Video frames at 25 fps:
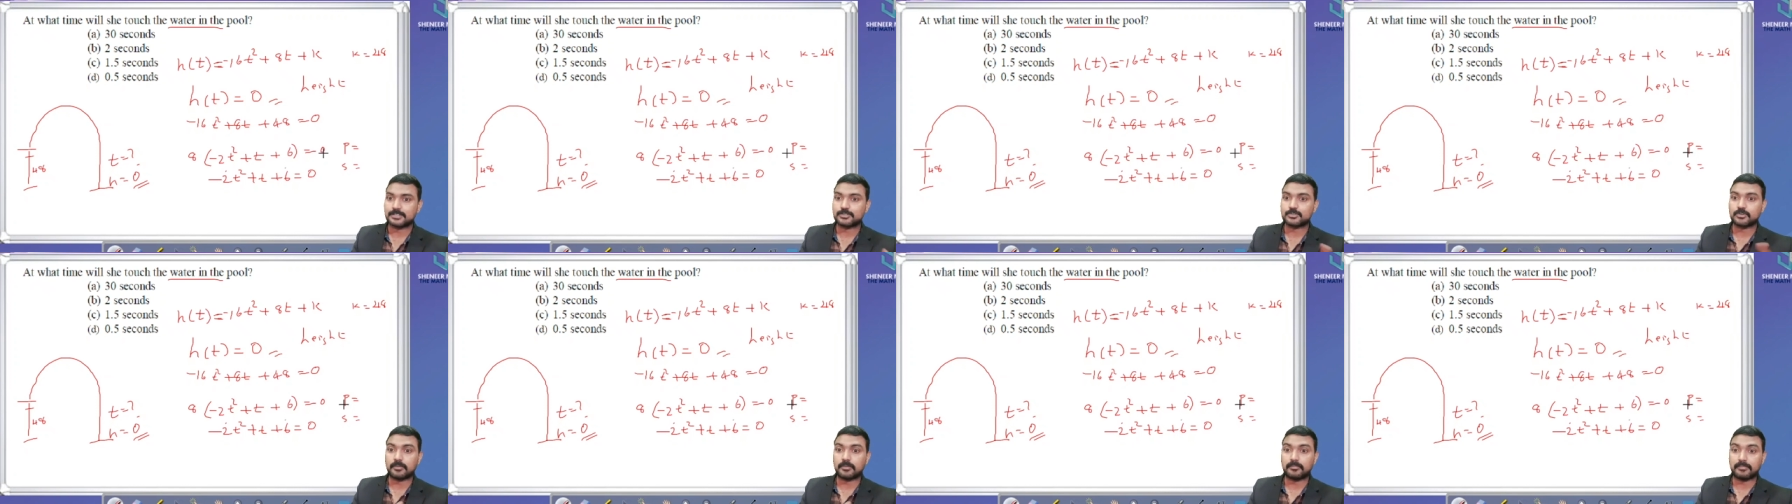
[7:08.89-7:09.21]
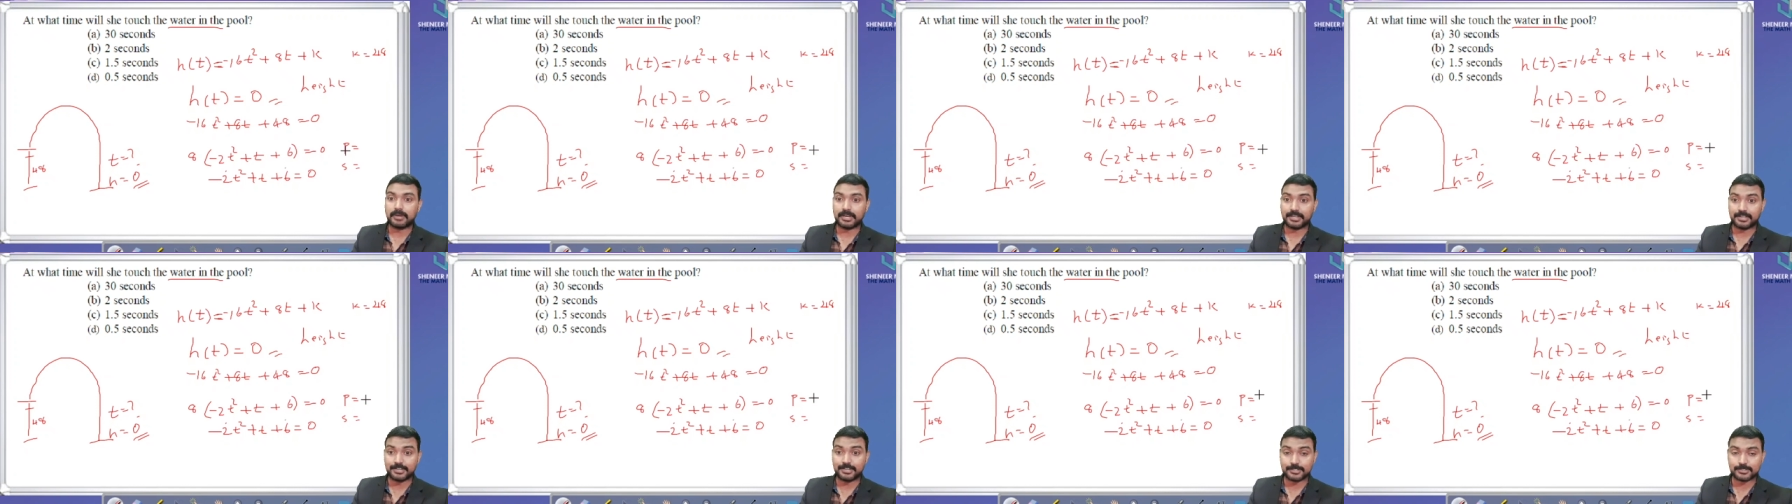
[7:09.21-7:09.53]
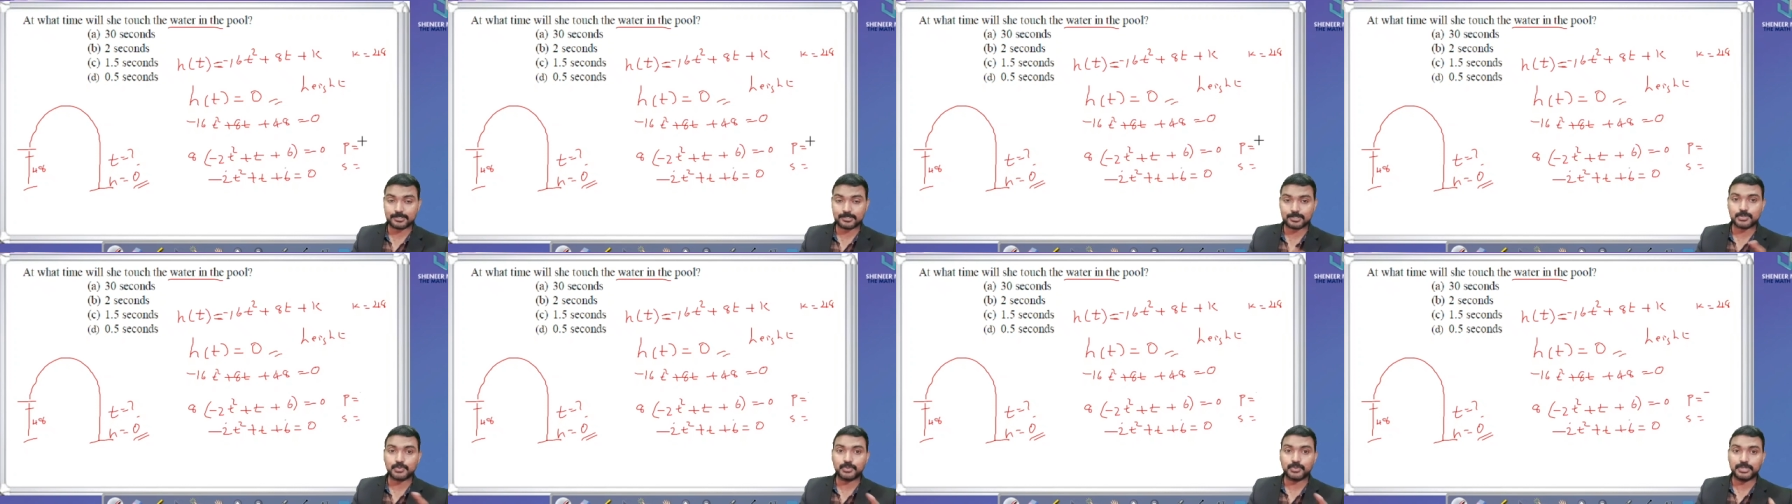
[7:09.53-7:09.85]
So
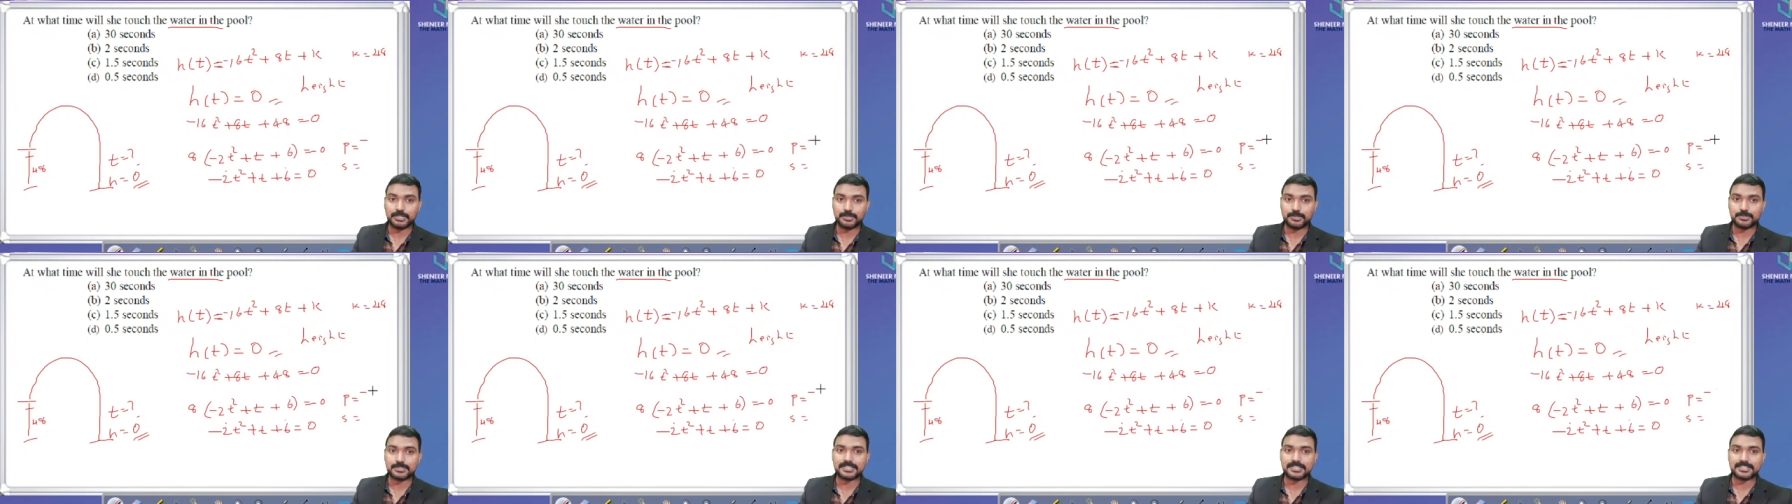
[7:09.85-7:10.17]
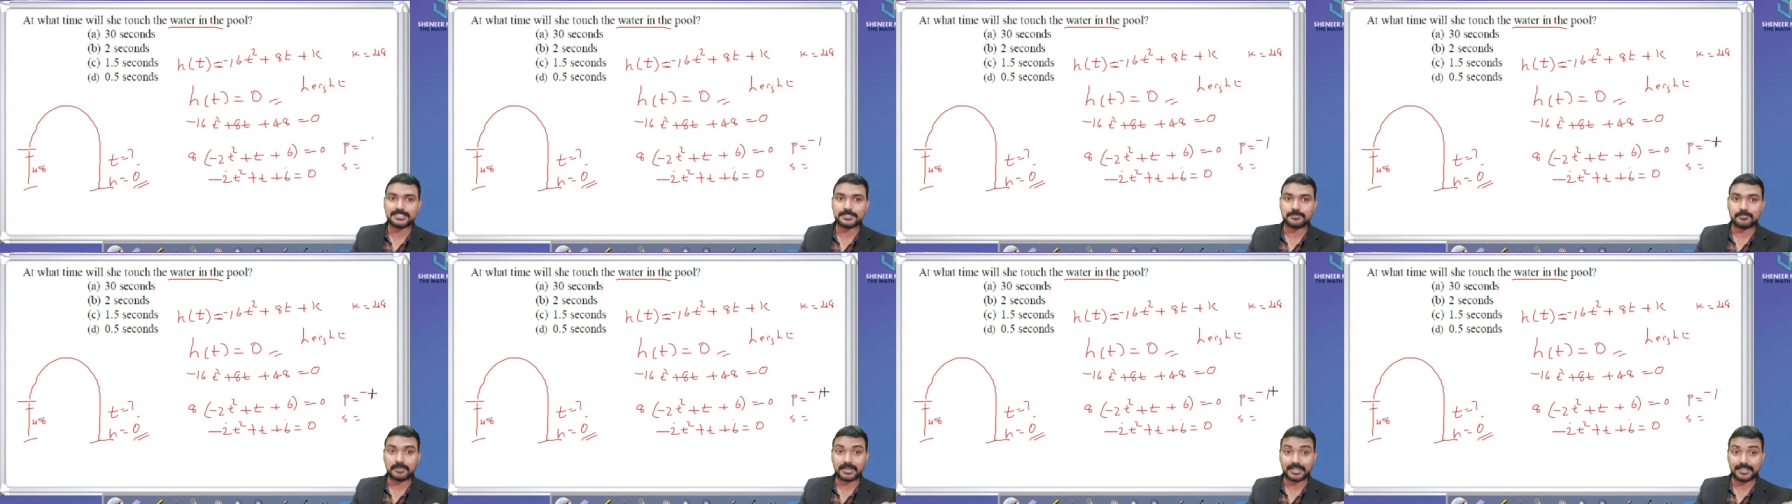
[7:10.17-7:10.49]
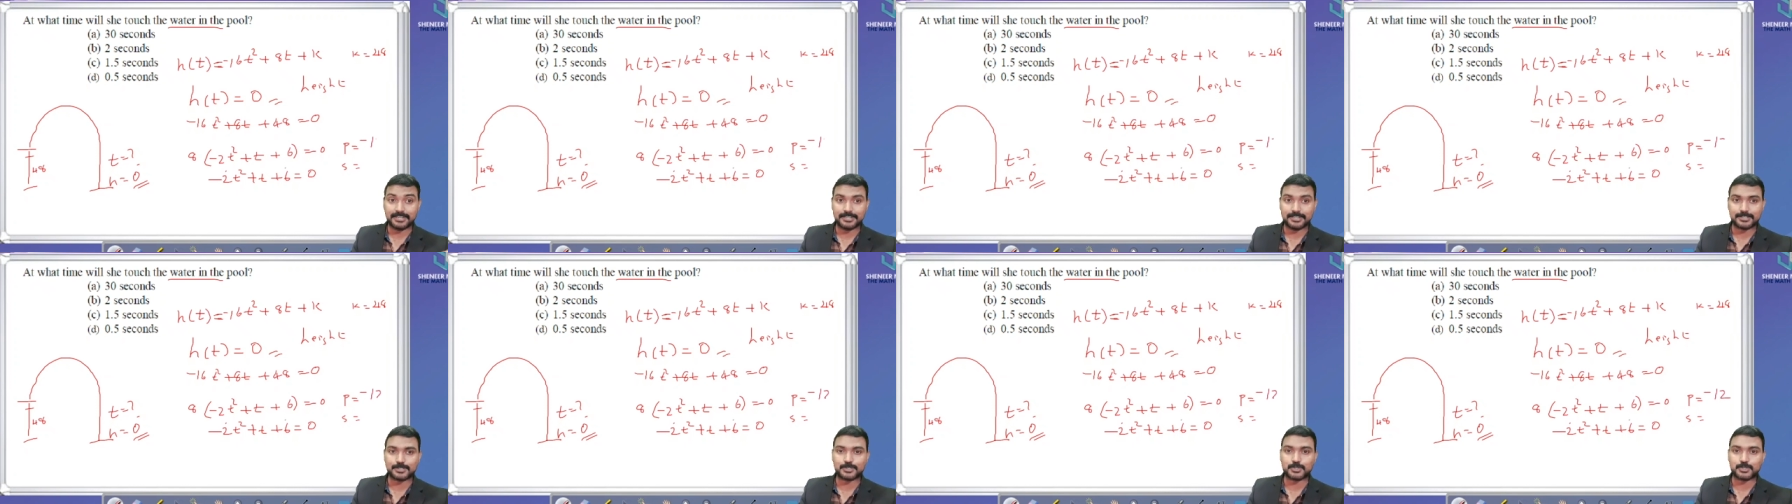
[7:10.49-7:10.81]
minus 2 into 6
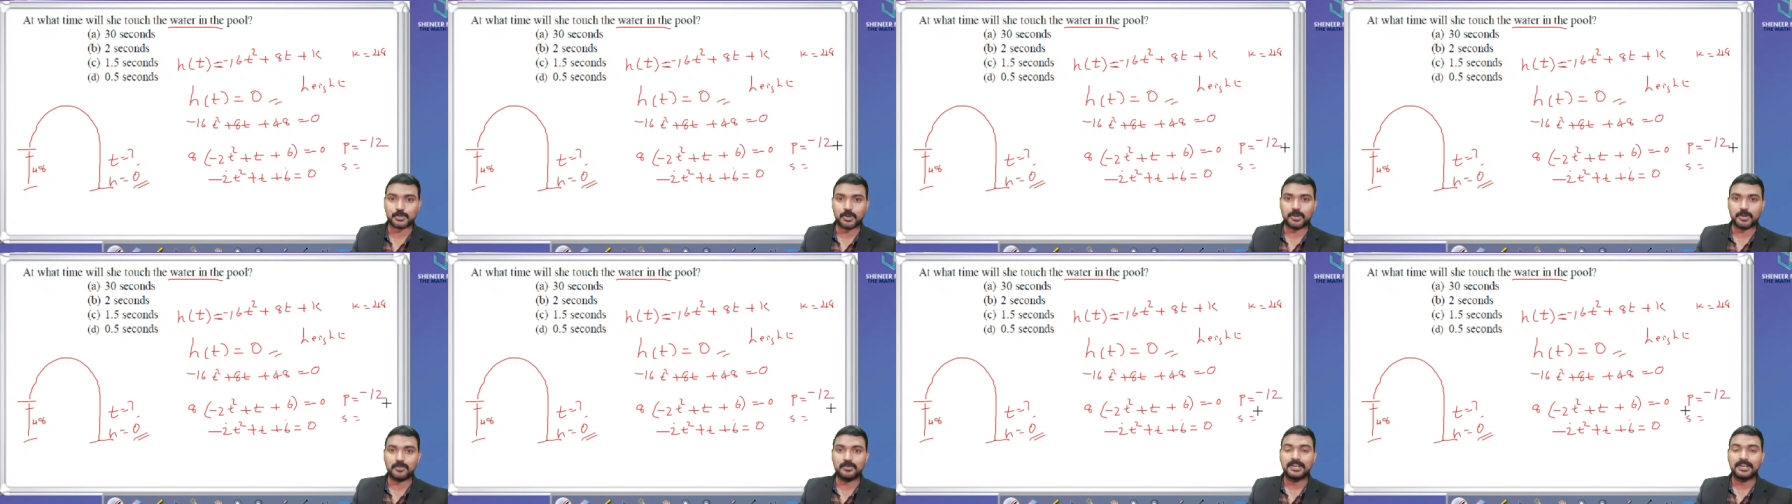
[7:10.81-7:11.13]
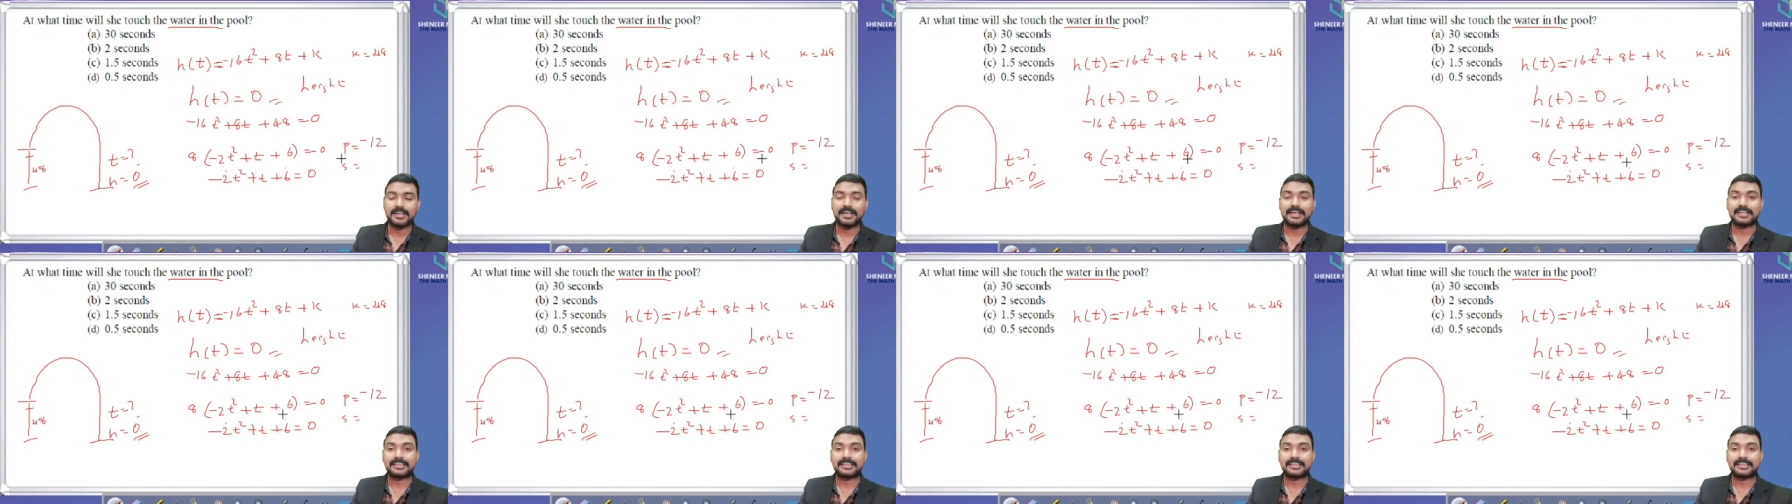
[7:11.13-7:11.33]
minus 12,